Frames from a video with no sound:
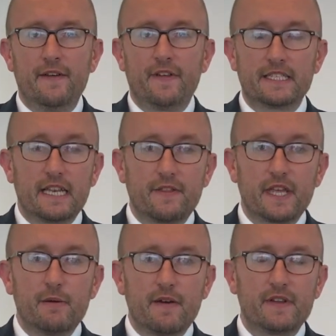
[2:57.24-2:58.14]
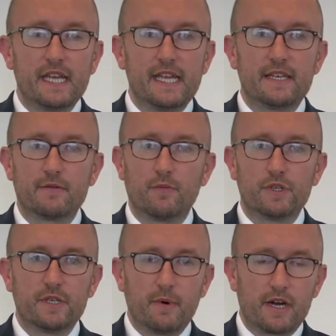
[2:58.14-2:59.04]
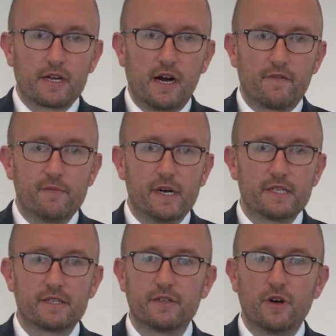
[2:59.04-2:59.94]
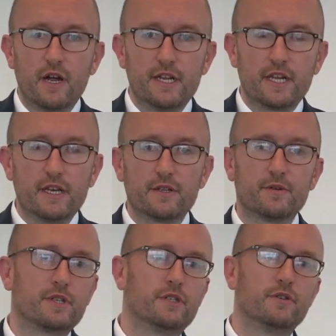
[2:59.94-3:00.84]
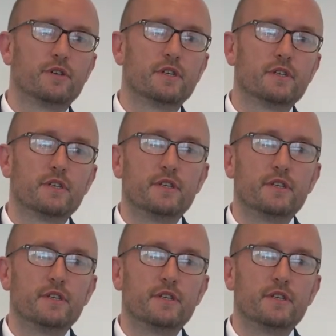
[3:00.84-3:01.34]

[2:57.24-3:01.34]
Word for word: If there's anything you ever need, once you buy a car from us, not only can you talk to Jordan,